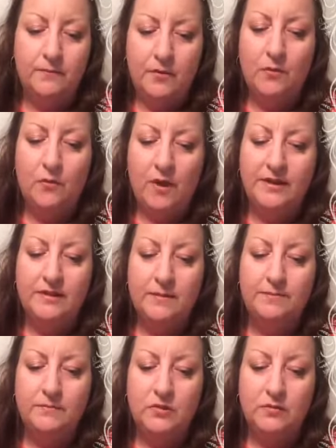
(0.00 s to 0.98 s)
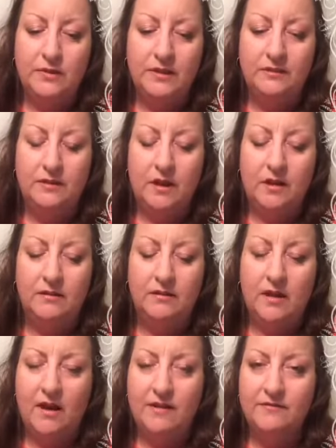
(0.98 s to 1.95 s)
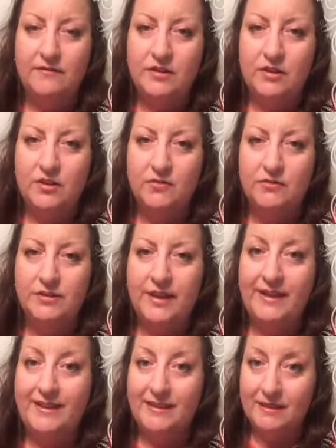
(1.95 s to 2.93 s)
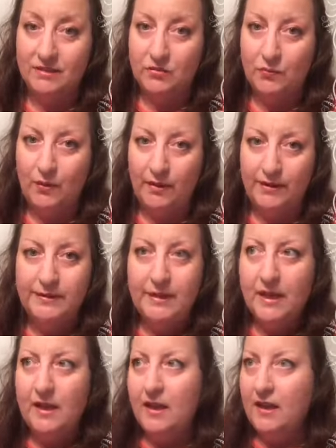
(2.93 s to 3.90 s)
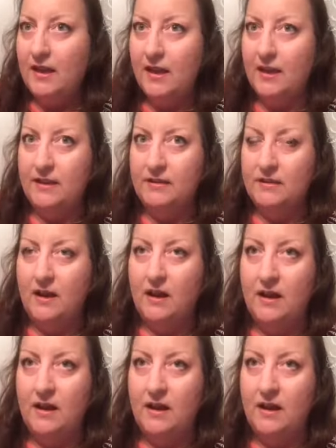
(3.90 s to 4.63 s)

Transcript: wind up doing live videos like this one, and